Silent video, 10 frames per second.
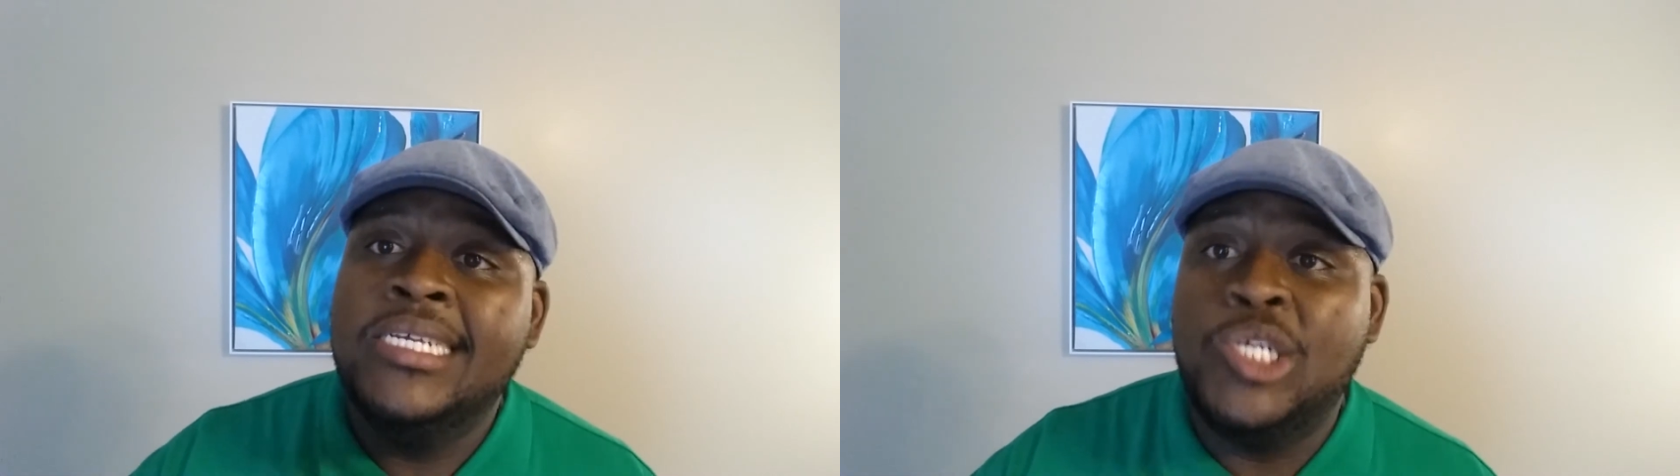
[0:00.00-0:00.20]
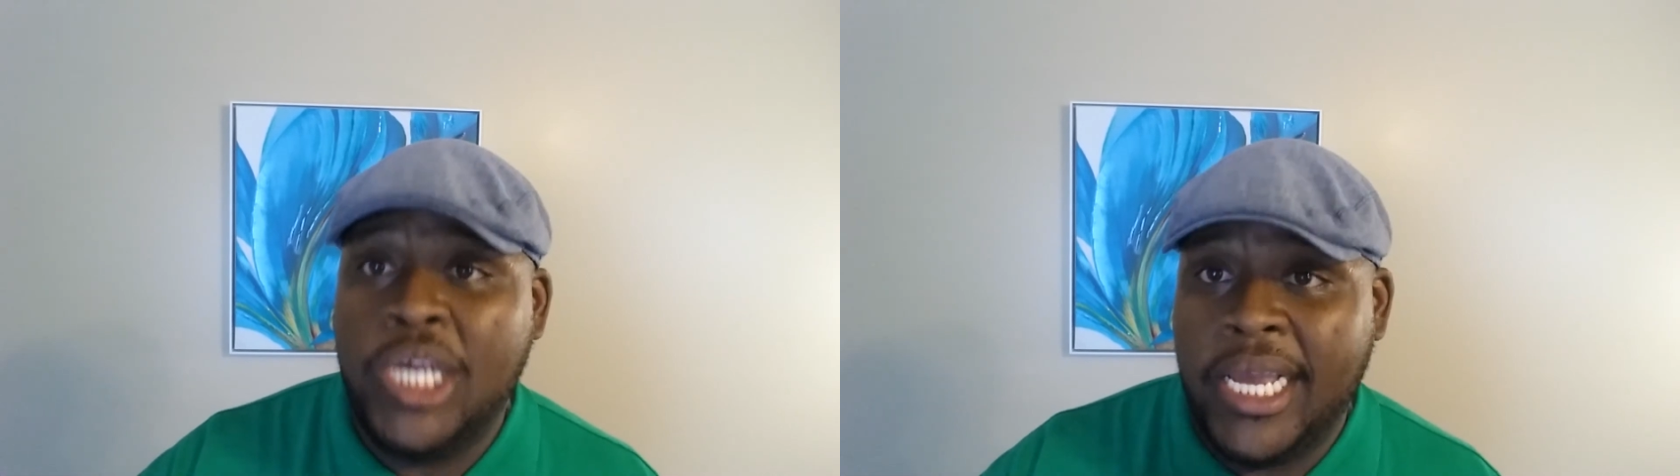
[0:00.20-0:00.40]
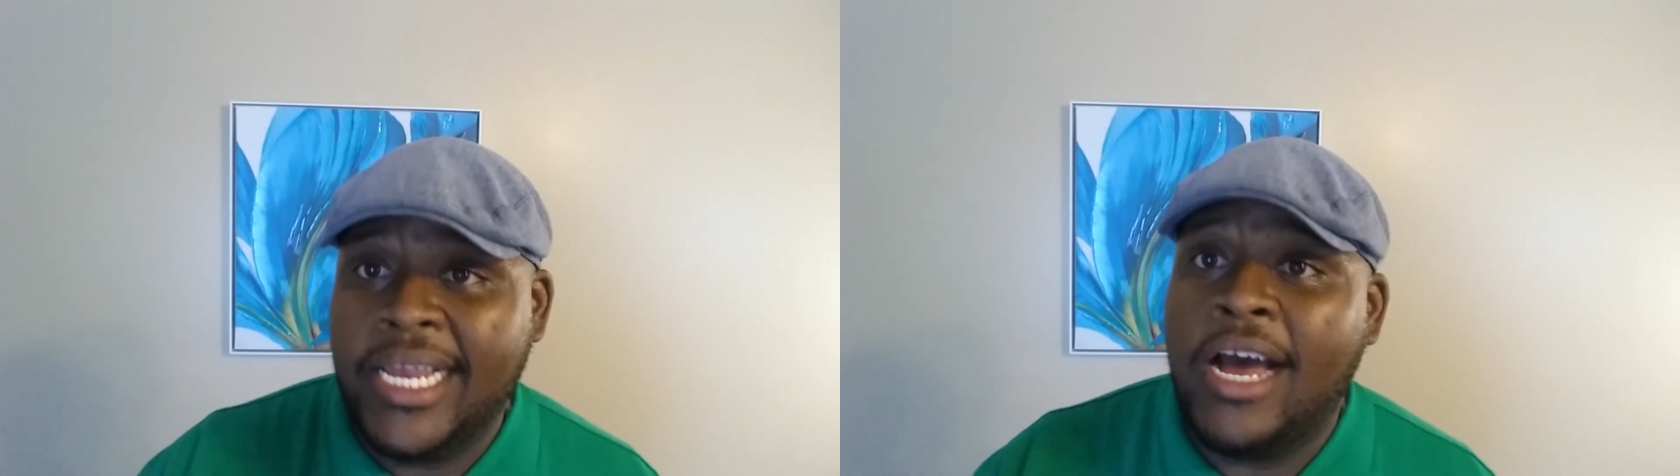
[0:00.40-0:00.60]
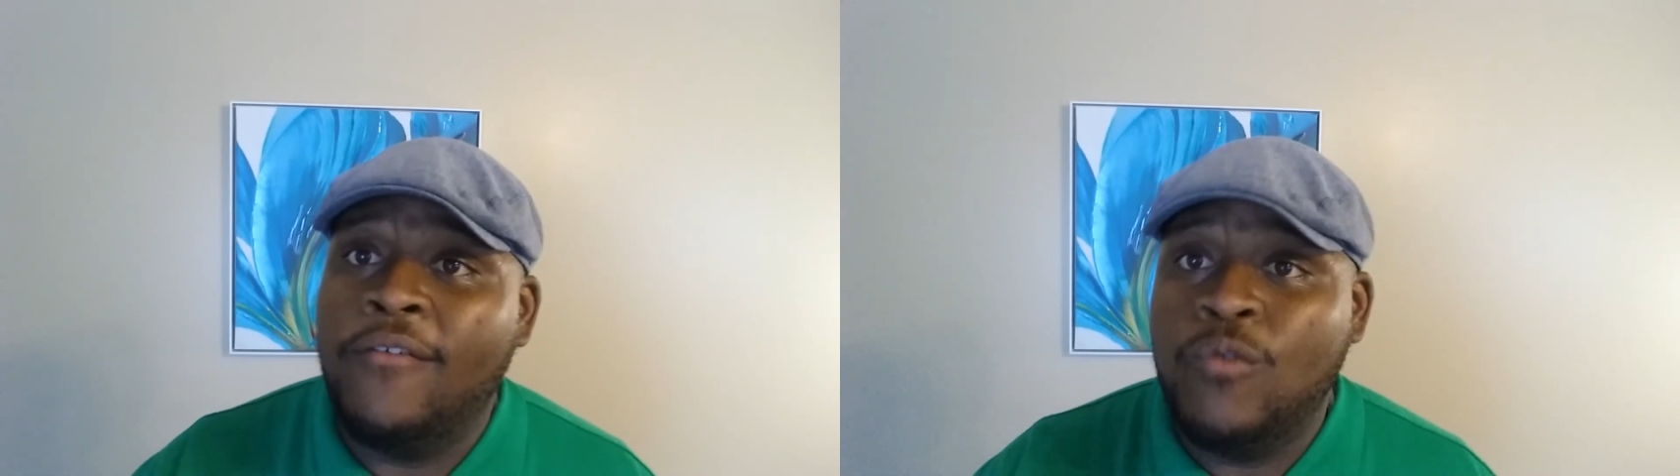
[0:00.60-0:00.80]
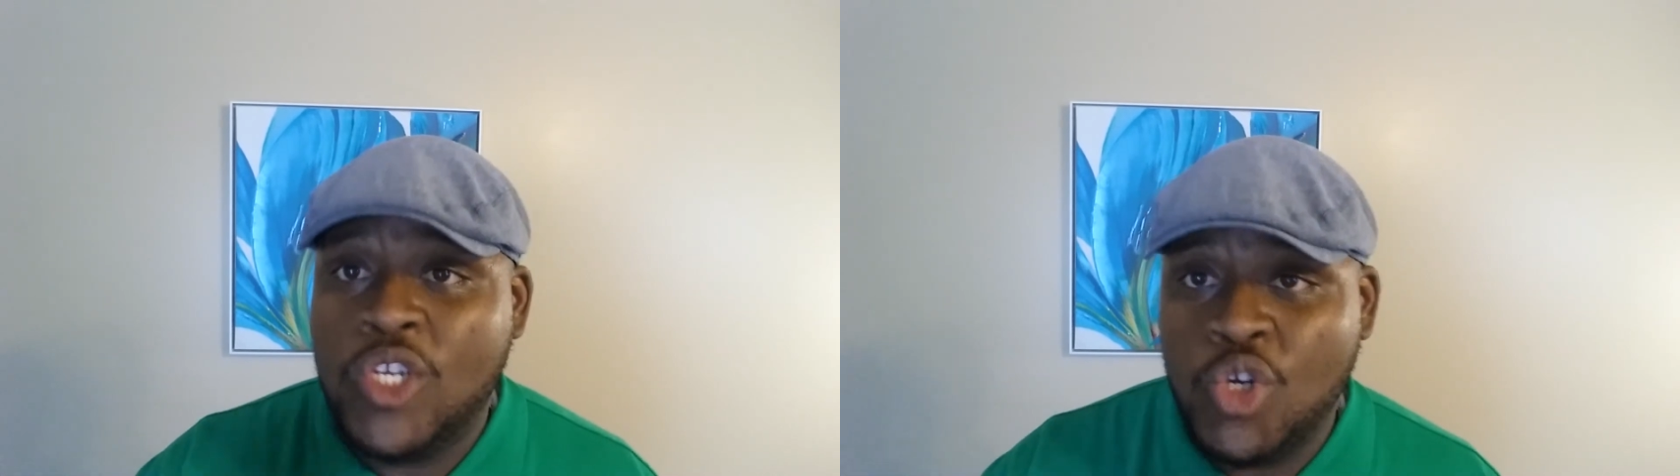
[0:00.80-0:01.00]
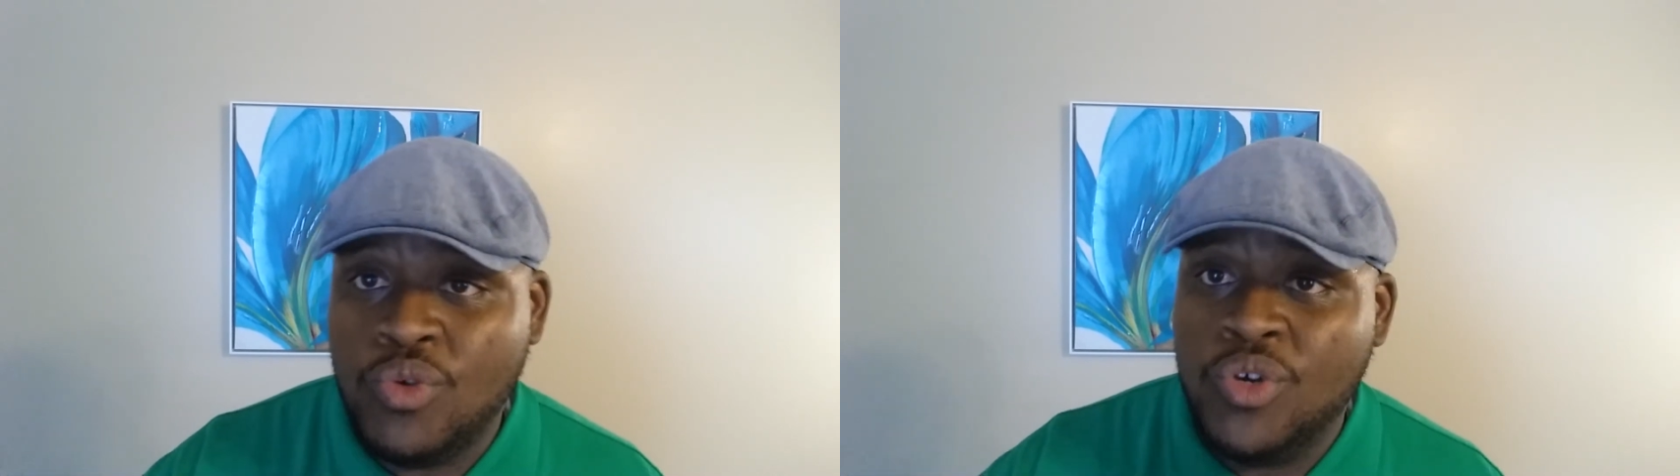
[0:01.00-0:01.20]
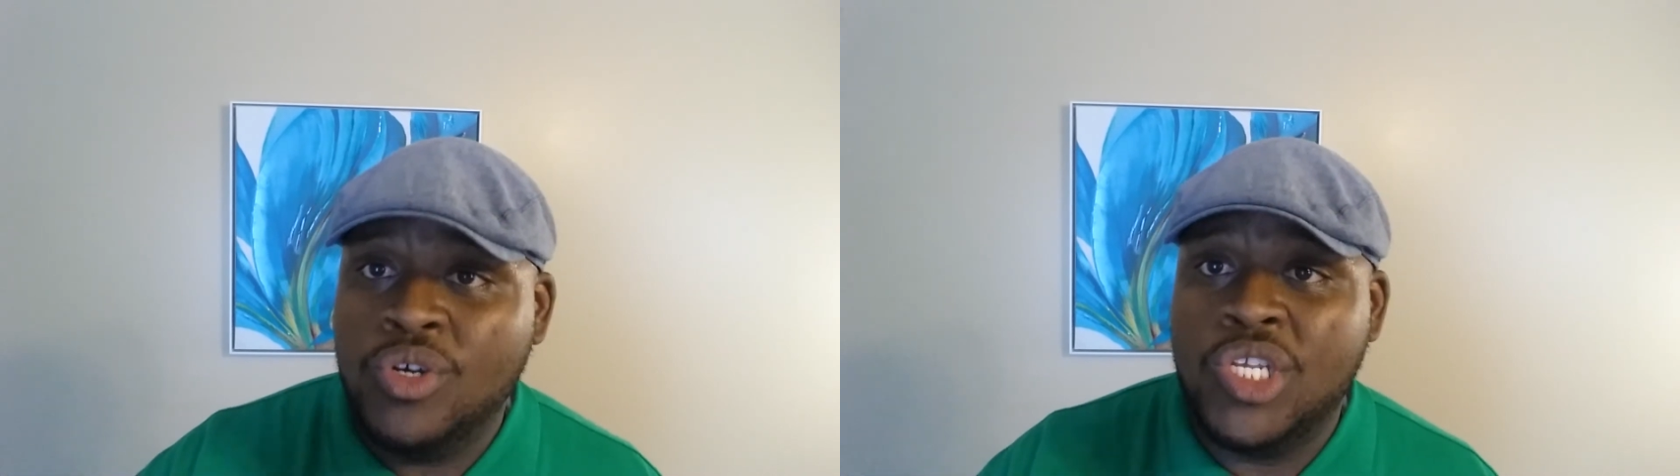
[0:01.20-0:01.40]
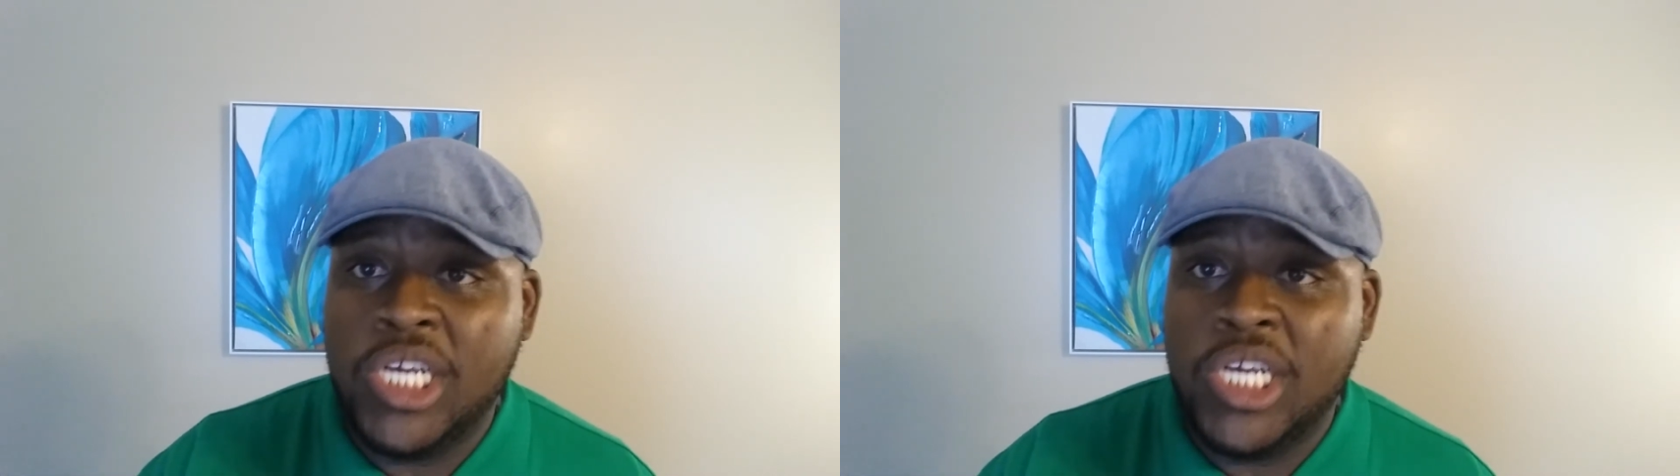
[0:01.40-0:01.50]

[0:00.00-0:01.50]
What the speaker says: Check it off what you're doing.